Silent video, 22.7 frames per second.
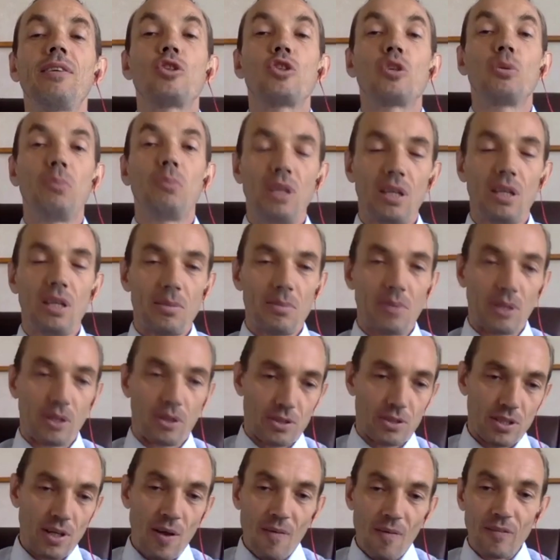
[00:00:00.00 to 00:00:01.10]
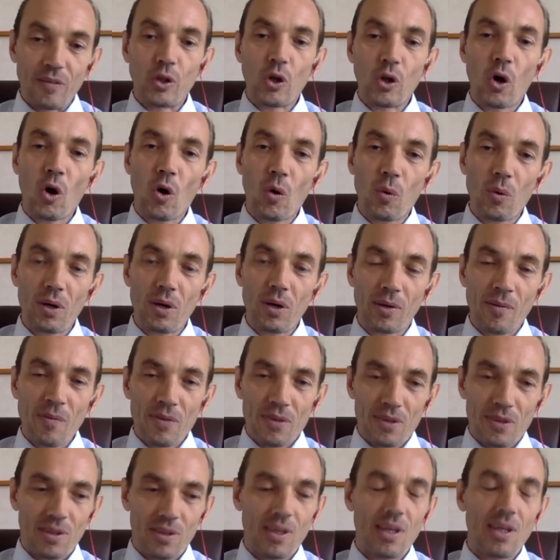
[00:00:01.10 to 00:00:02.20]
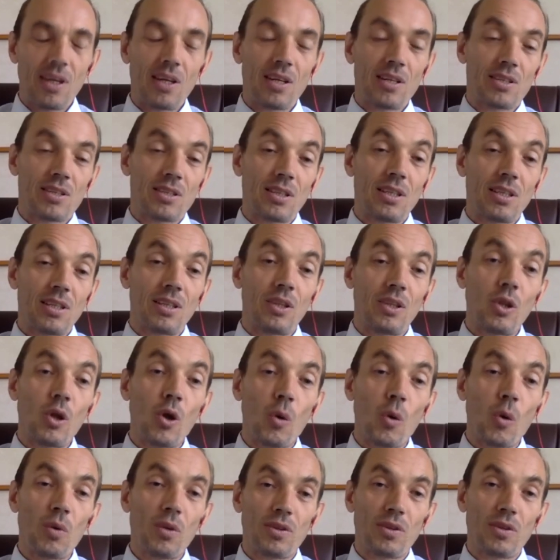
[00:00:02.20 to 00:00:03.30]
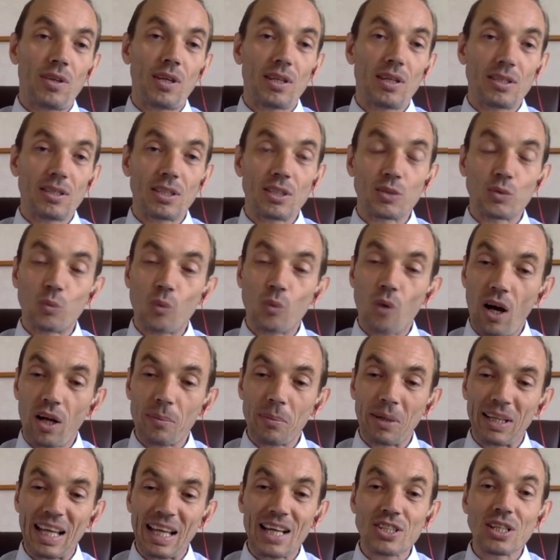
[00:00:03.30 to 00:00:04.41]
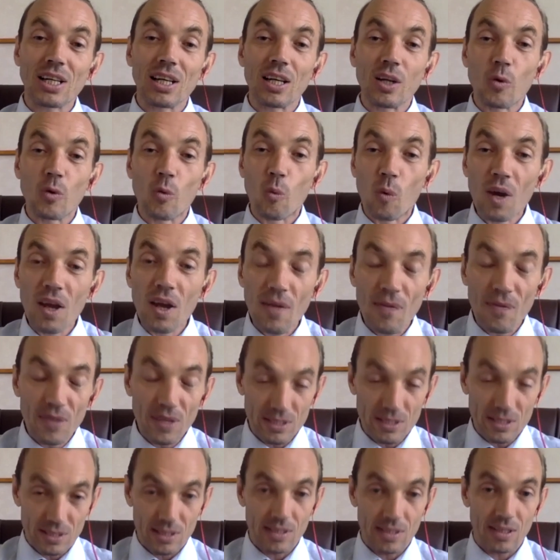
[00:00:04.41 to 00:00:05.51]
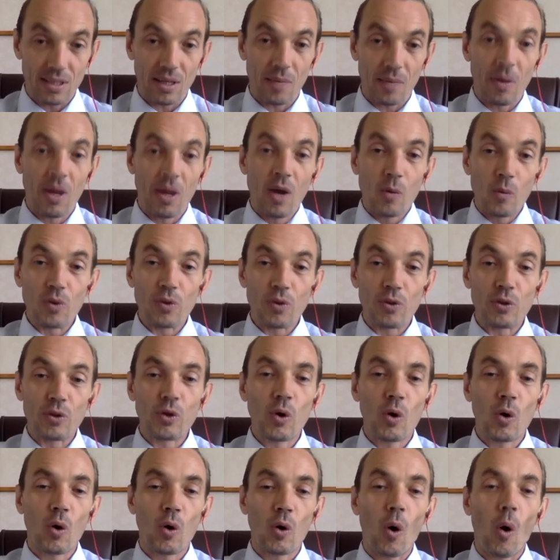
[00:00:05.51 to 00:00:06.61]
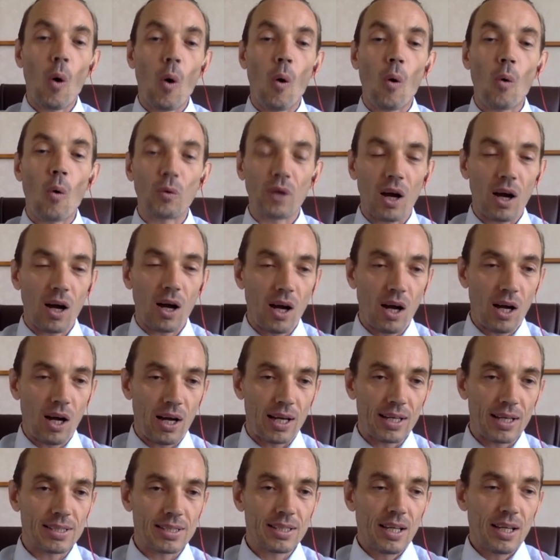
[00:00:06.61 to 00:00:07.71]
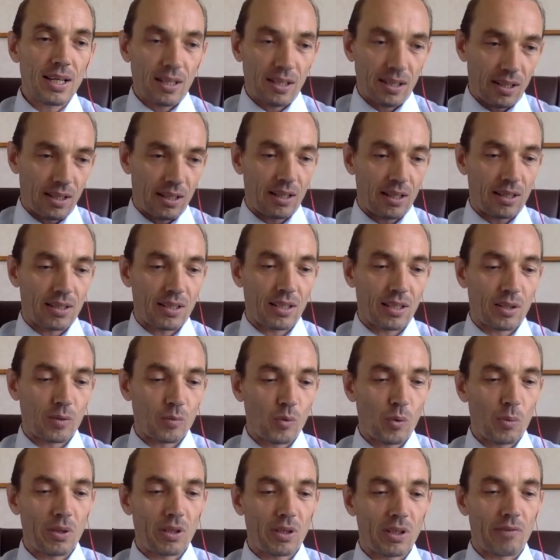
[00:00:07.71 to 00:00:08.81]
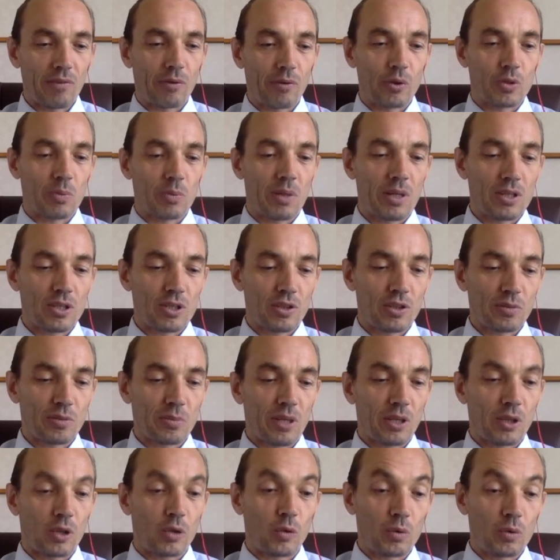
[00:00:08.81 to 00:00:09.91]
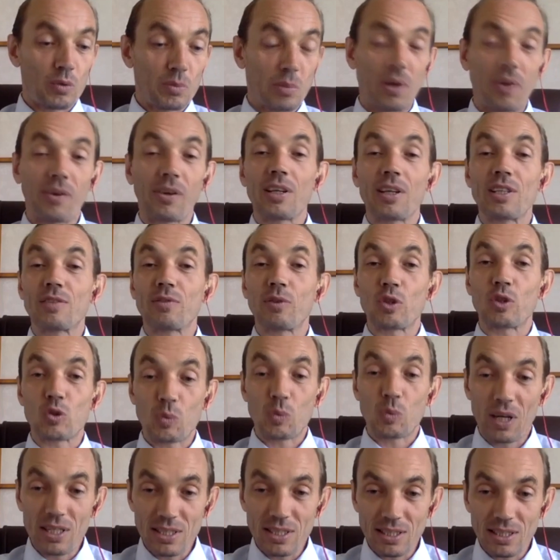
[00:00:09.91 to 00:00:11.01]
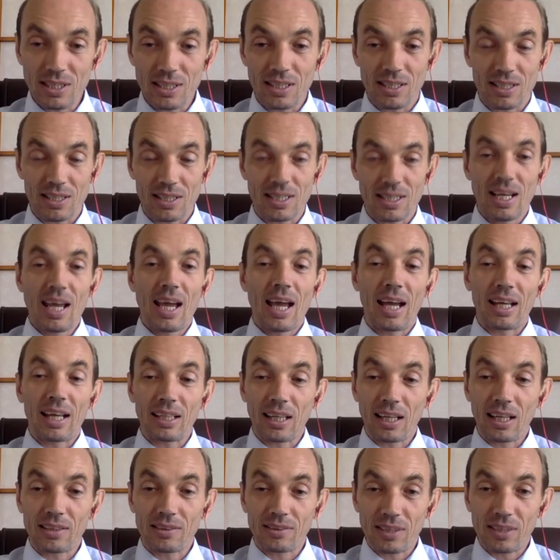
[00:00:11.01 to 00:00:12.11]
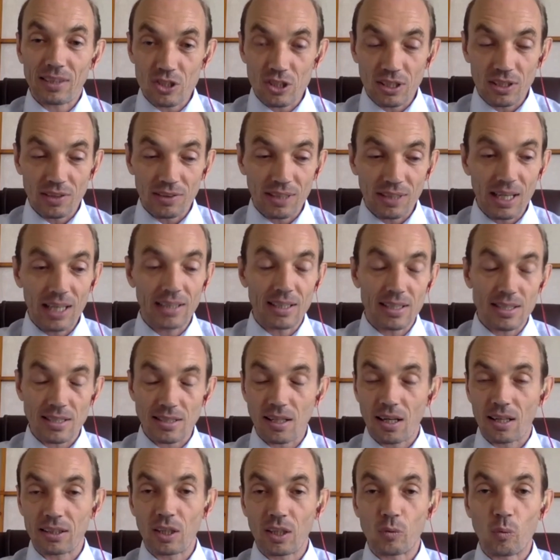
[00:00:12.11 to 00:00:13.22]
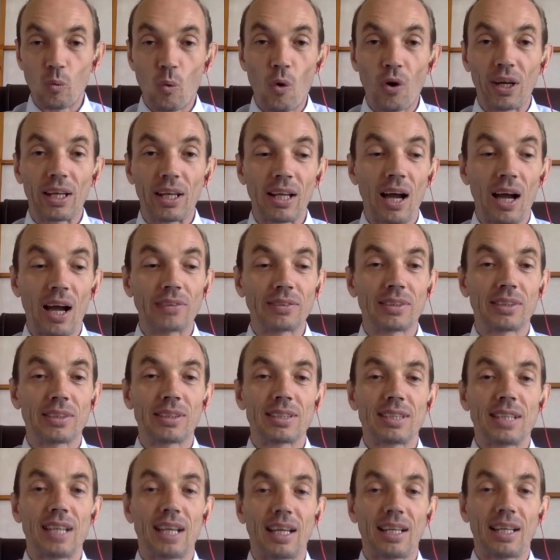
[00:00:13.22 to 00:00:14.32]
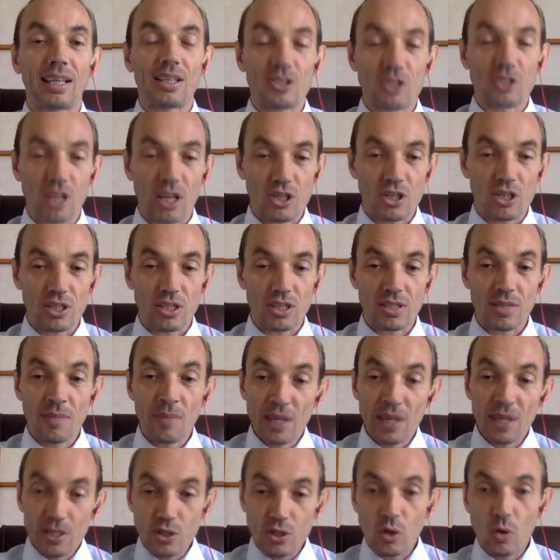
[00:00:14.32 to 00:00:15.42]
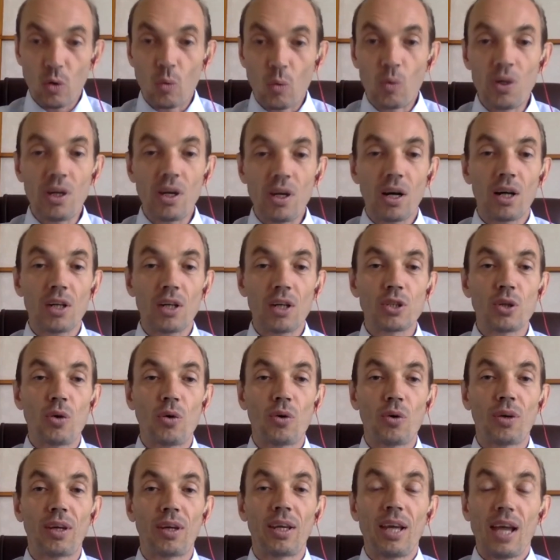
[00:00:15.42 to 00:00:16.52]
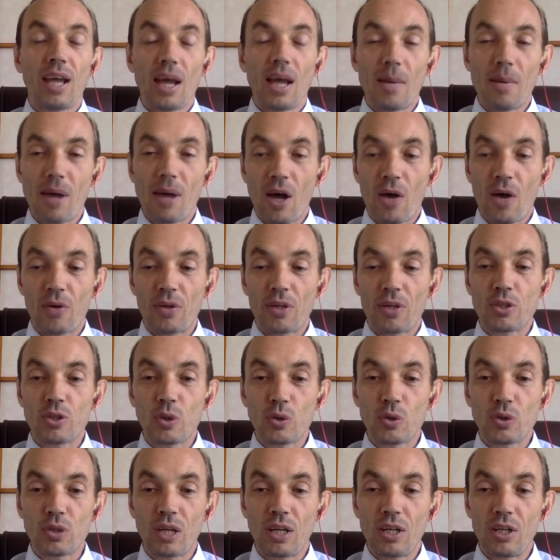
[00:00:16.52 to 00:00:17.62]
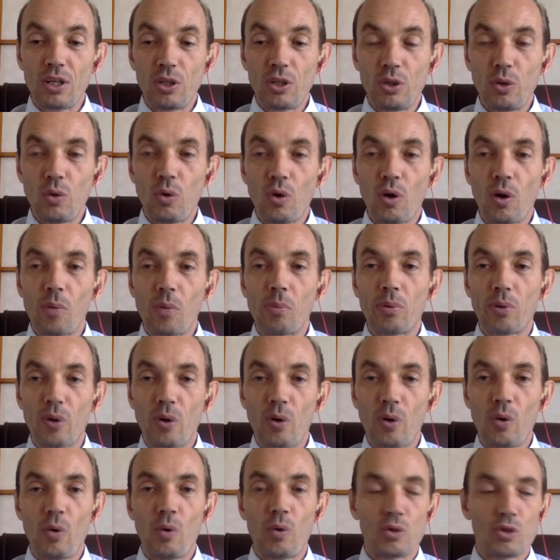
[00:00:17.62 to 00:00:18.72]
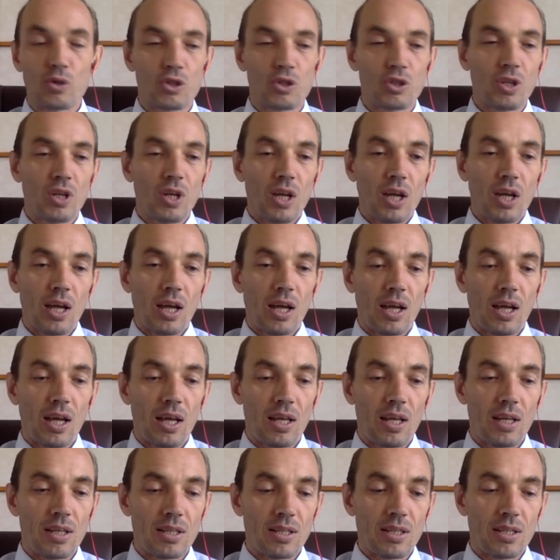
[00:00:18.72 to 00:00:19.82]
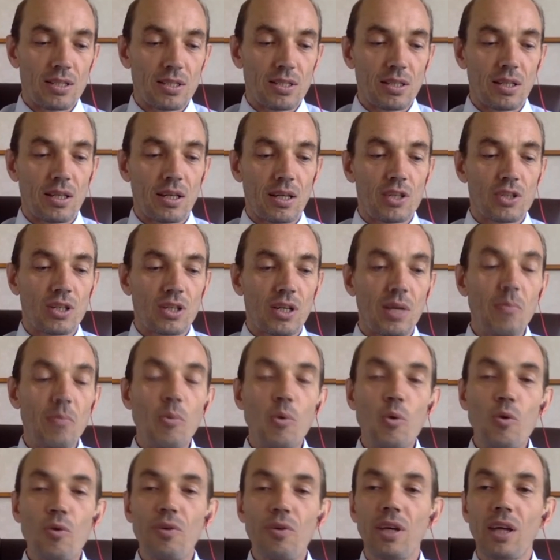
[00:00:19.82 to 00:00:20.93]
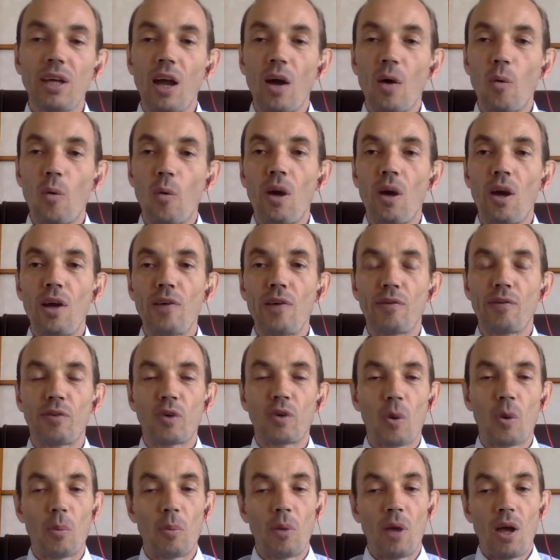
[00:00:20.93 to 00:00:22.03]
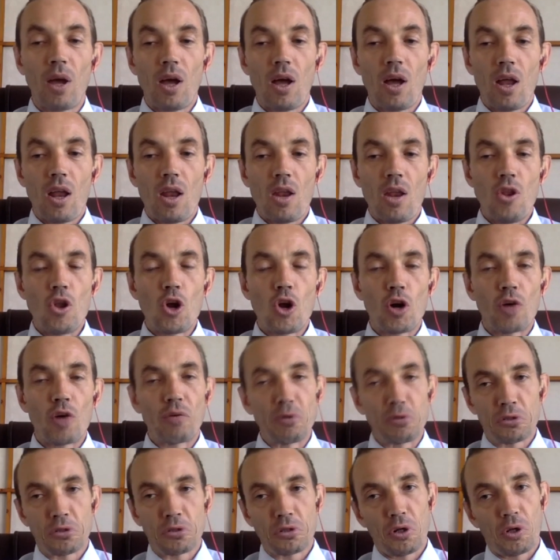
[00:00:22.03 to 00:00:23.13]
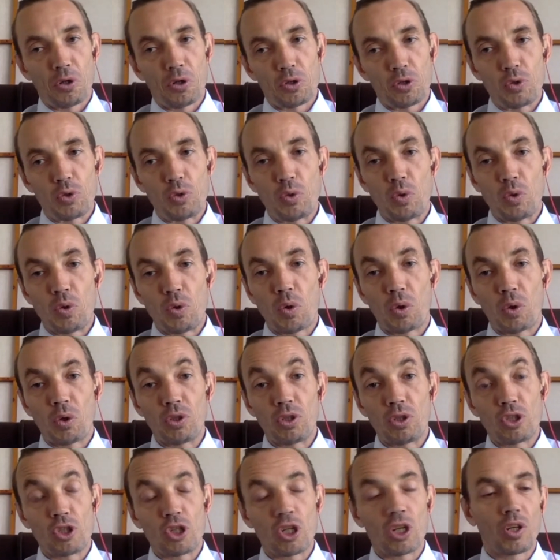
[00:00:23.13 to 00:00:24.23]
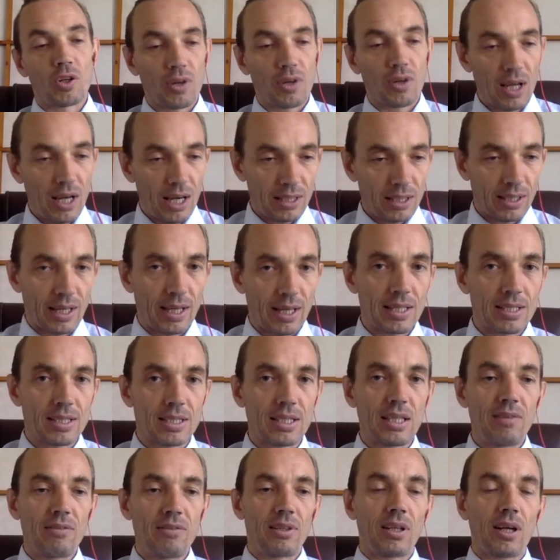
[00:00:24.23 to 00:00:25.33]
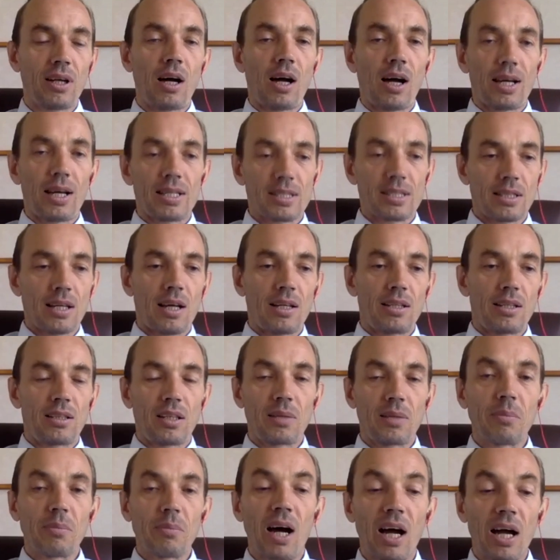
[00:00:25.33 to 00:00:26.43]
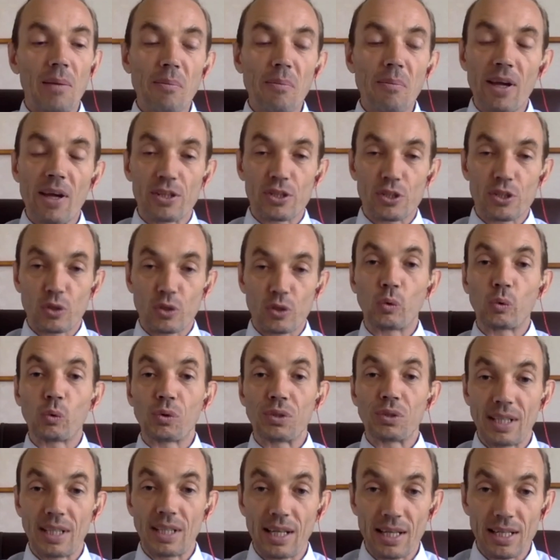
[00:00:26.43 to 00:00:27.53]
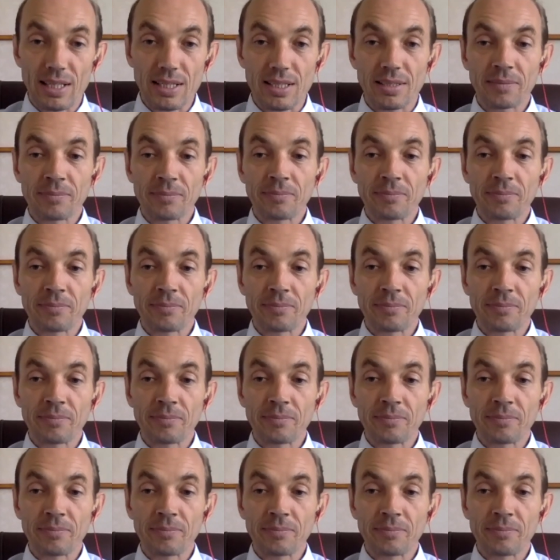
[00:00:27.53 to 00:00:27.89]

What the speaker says: to me, because knowing things is one, but actually witnessing them with your own eyes, like that woman, the first patient of mine who was paralyzed for 20 years and get regenerated, started walking after the second injections. So we are talking about a totally new approach and actually moving away from nervous cells do not degenerate, as even I studied in my med school days.